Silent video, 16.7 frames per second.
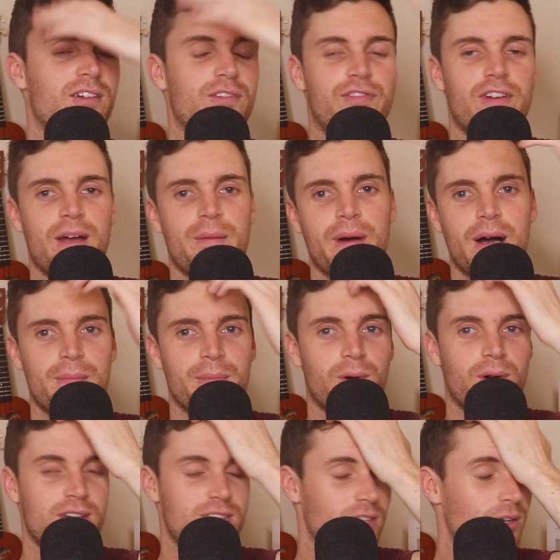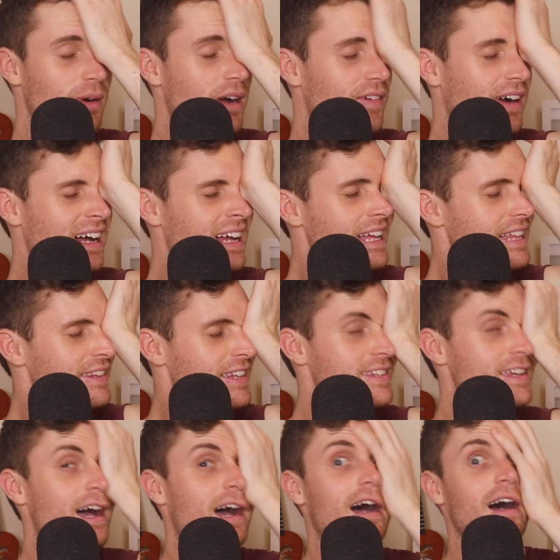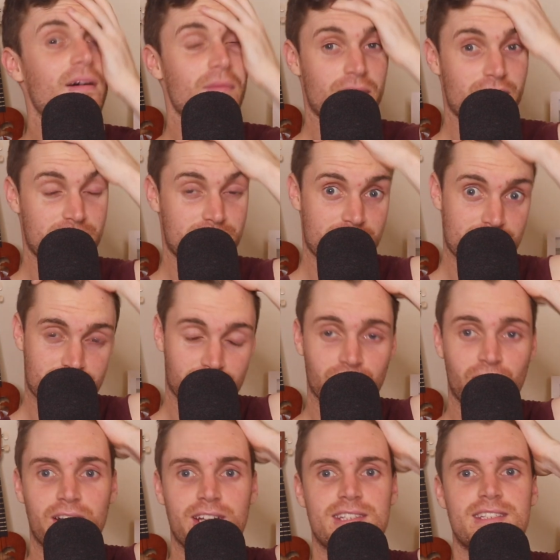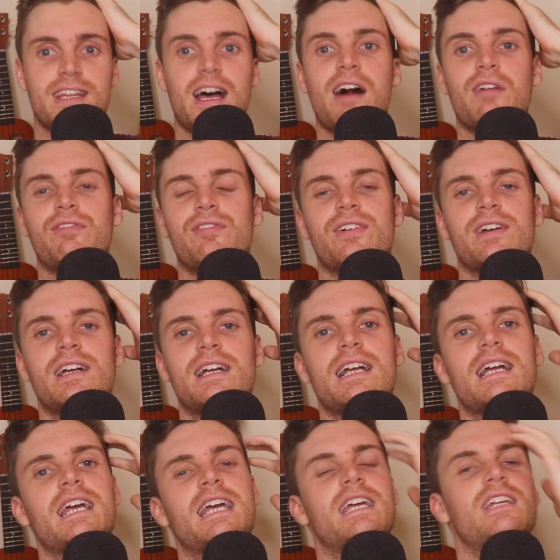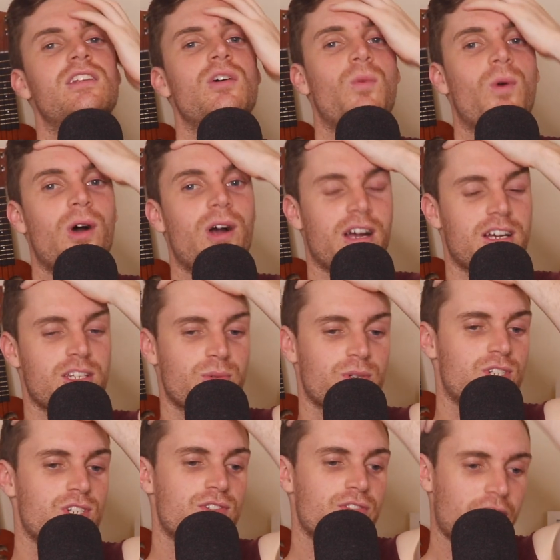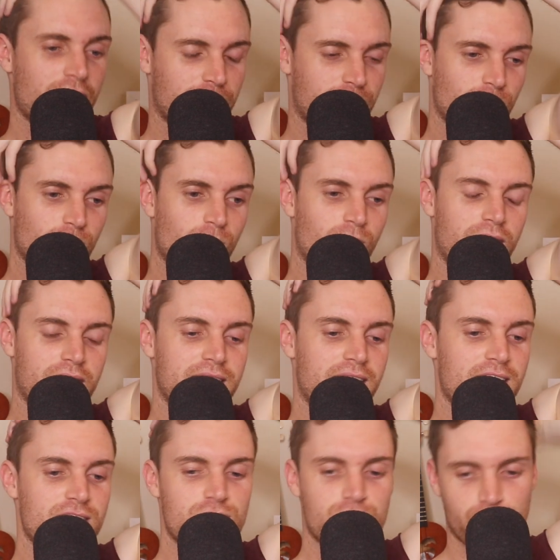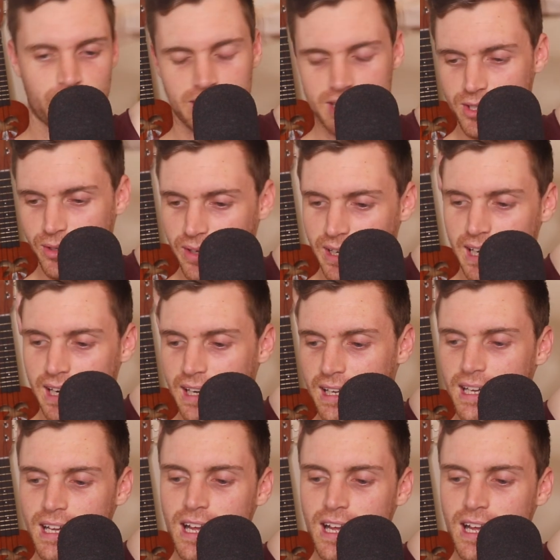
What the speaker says: Fairbairn Boys, whoever, there's a lot of stuff in the works, which is very cool, and I just wanted to,